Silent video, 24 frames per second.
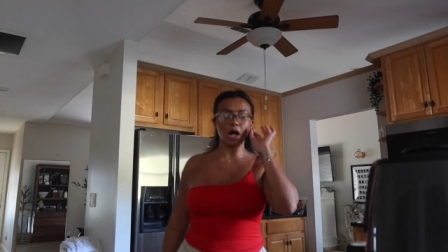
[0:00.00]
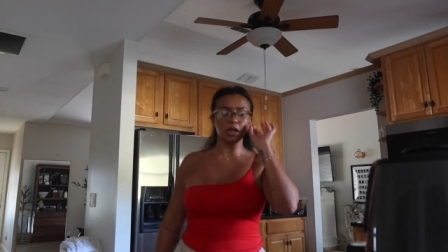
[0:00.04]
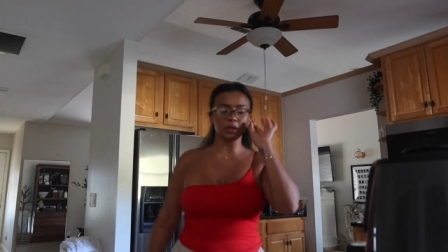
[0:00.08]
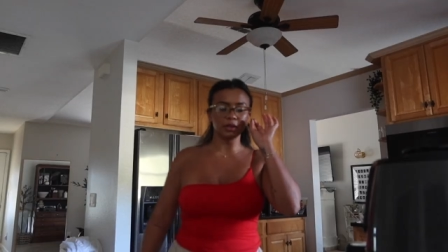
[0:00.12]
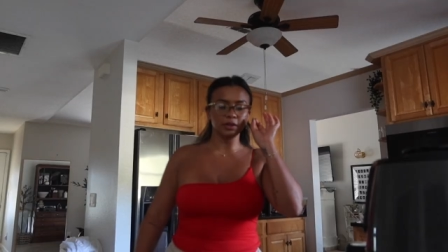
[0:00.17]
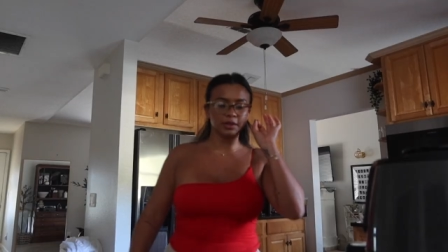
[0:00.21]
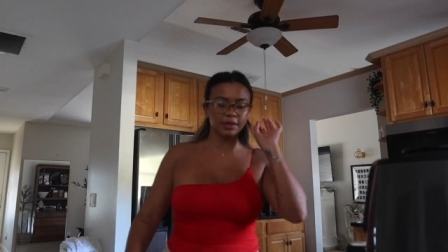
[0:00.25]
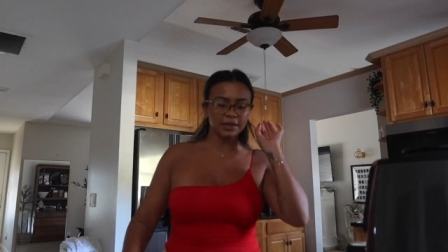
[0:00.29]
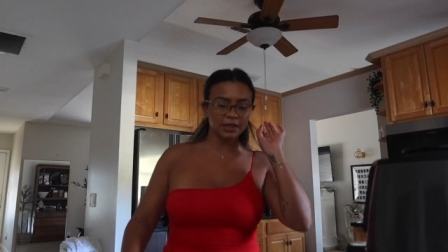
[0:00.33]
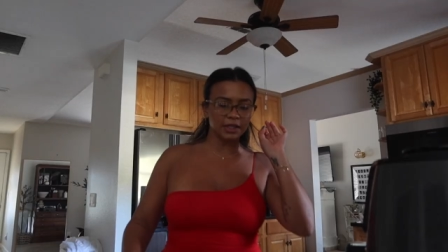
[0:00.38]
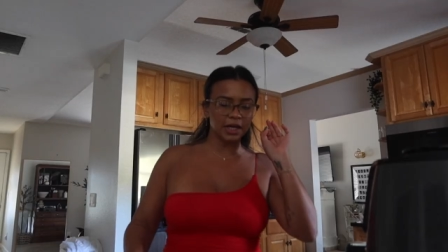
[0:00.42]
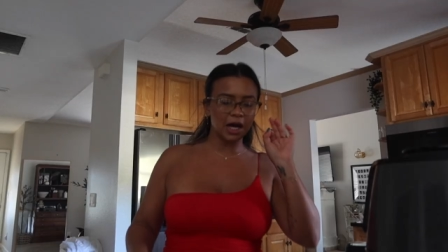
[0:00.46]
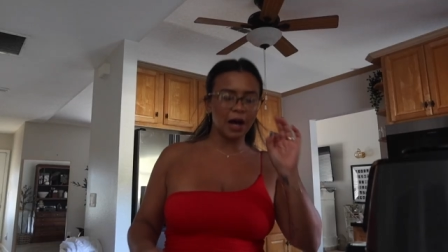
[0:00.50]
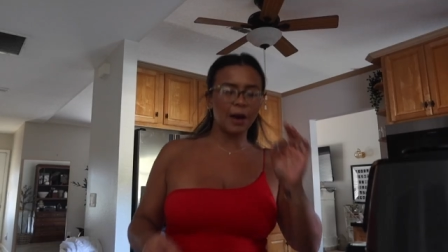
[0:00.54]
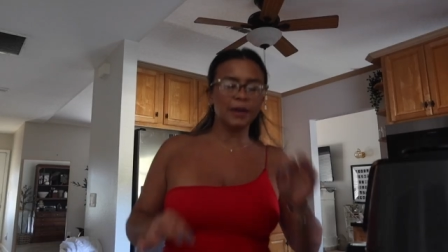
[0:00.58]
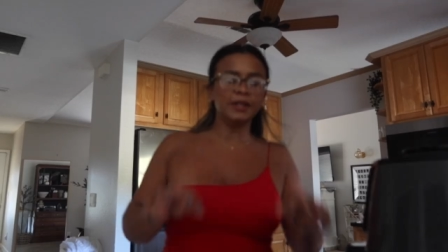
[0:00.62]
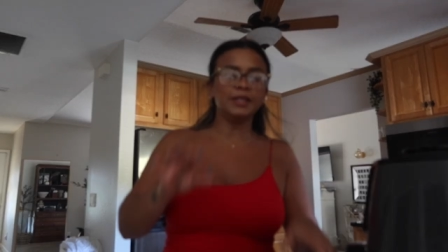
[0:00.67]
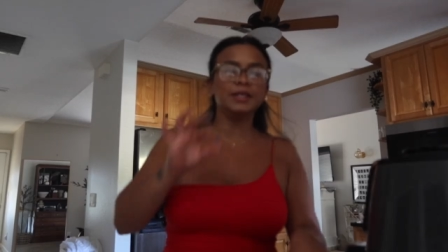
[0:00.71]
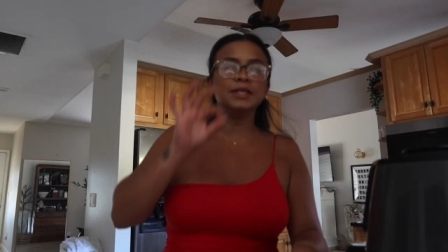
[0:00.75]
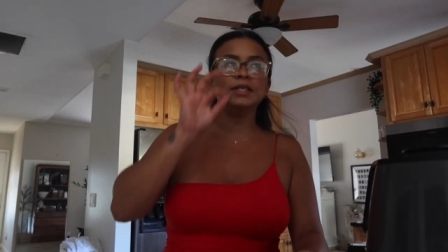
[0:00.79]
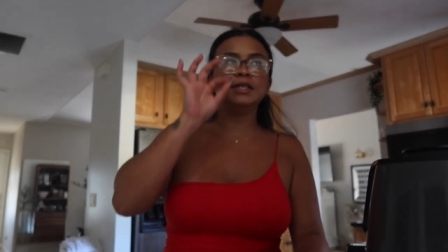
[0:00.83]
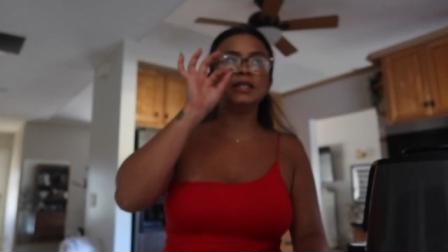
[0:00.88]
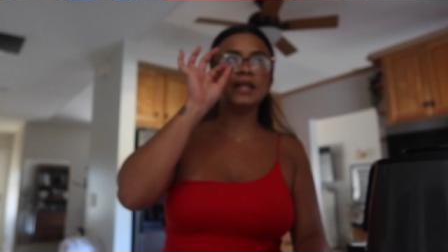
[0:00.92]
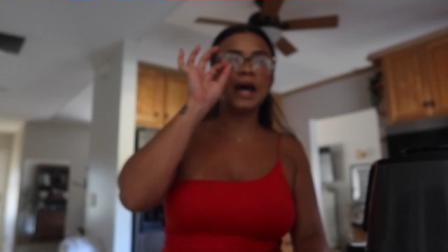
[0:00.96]
A,
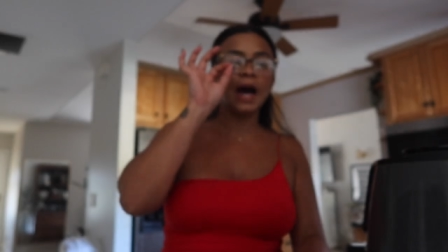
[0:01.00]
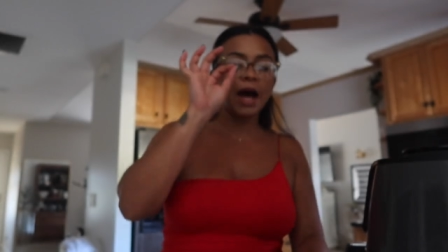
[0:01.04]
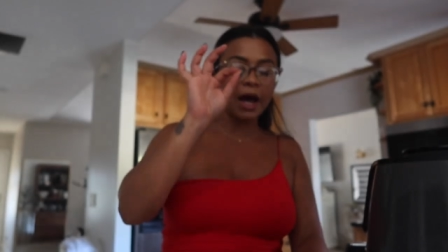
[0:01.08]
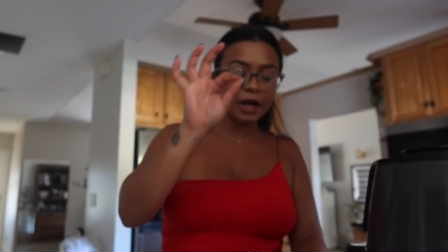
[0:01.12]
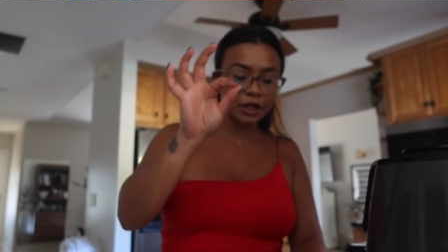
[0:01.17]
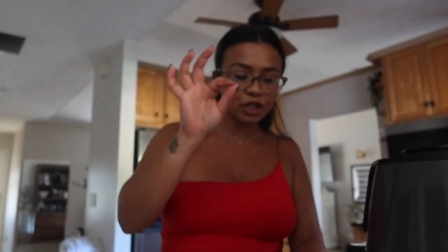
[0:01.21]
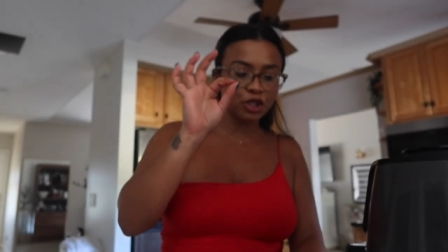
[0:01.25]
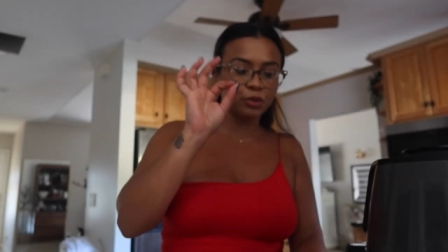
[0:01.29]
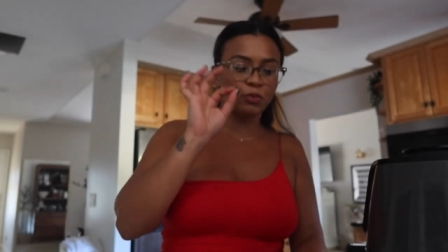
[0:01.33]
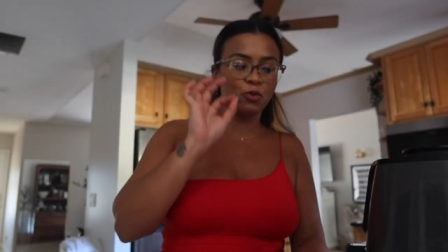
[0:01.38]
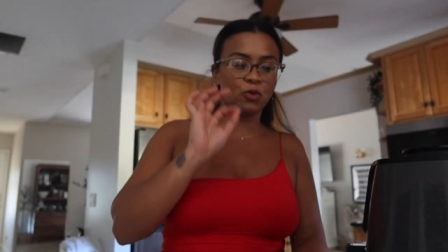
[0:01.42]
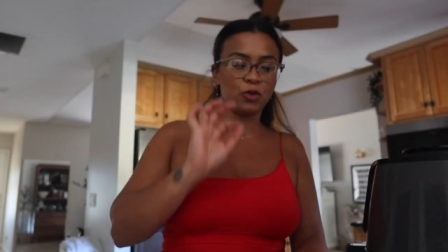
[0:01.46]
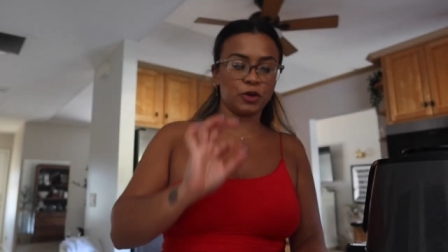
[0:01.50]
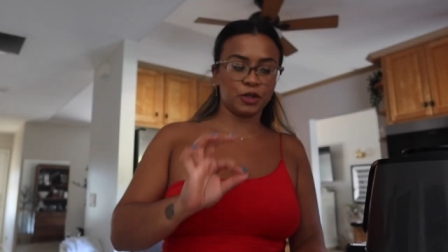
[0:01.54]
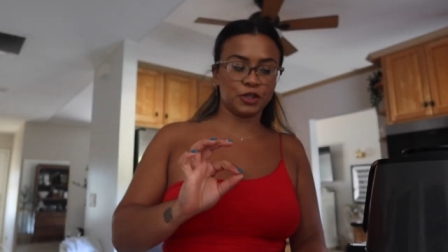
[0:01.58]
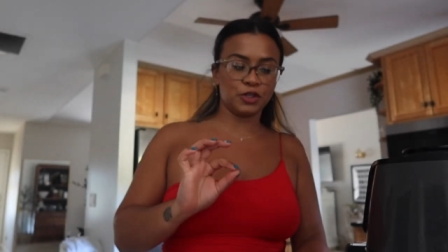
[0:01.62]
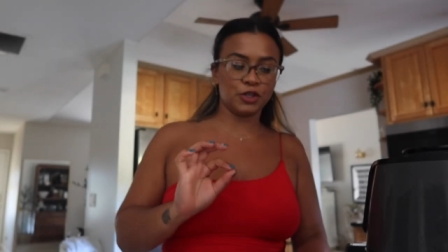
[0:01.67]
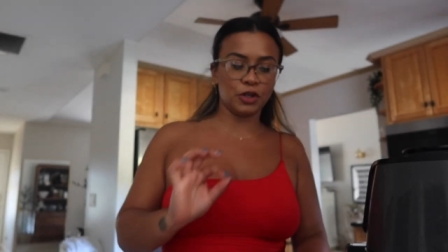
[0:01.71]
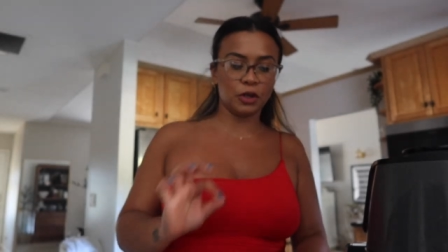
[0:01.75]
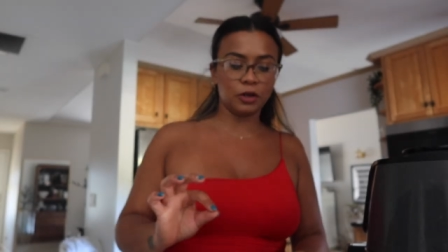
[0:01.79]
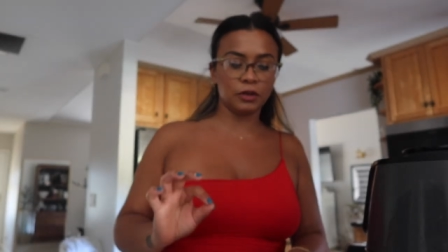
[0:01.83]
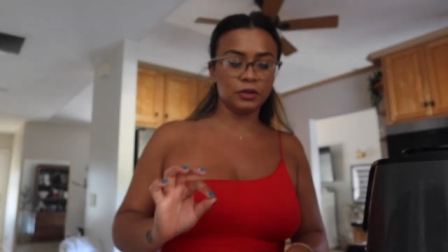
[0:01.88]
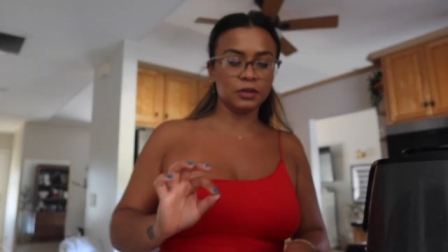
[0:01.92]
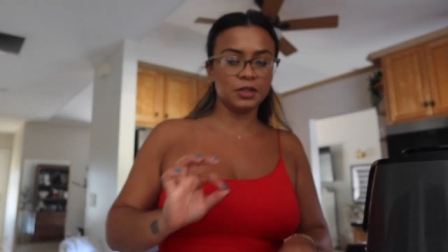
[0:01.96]
a dash more
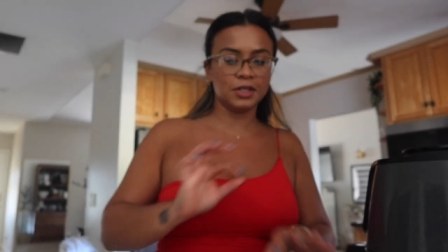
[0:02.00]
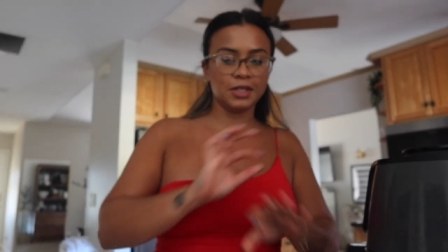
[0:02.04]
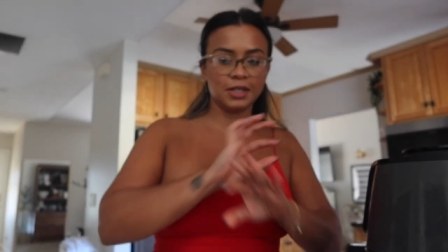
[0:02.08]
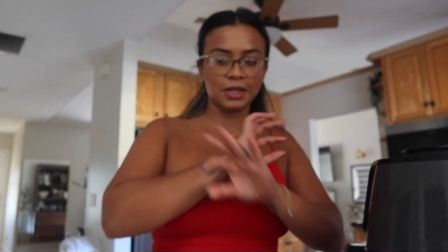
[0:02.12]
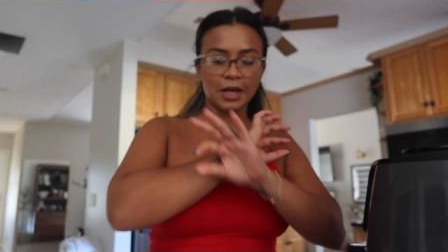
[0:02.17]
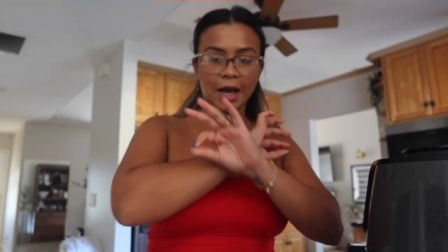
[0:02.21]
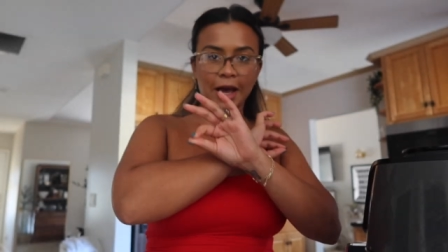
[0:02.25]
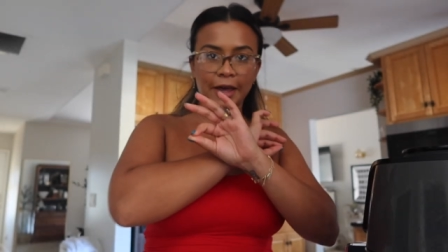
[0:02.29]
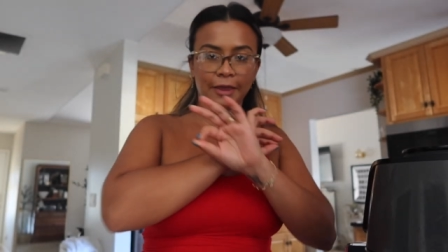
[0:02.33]
salt,